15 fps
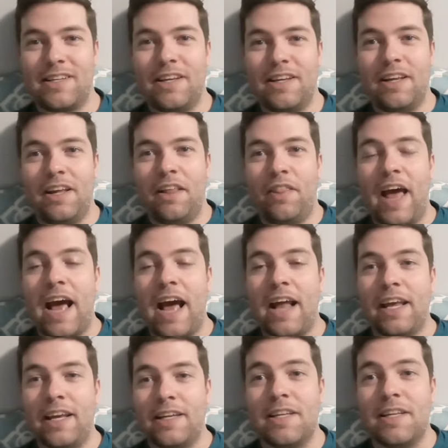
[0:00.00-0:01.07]
that
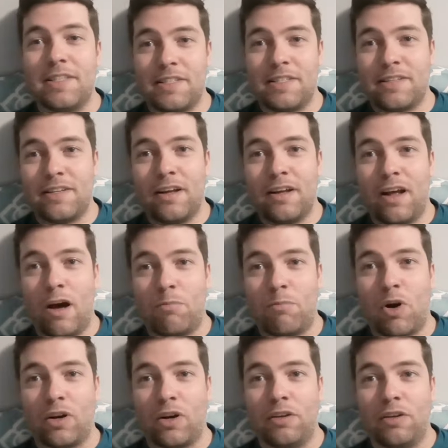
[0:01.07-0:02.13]
is a
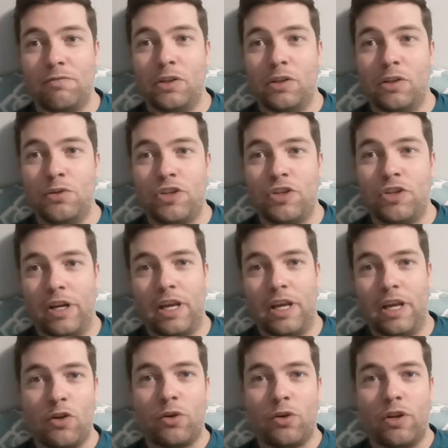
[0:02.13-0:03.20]
mark of delusion if
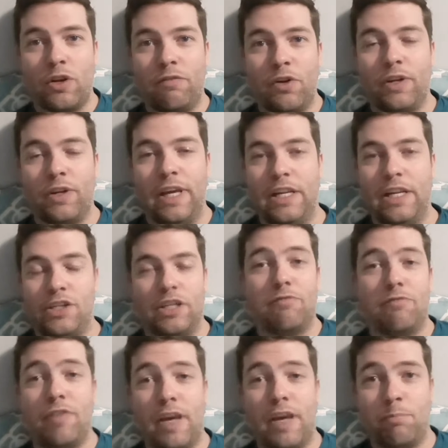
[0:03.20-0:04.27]
you're engaging in
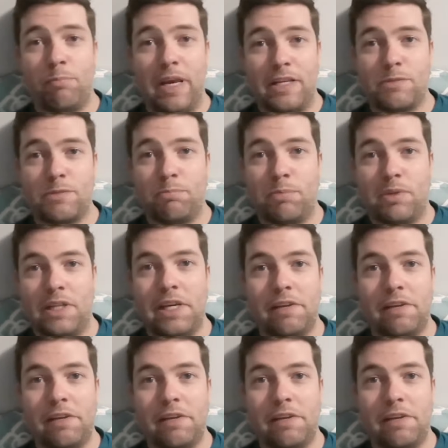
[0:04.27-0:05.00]
faith-based belief.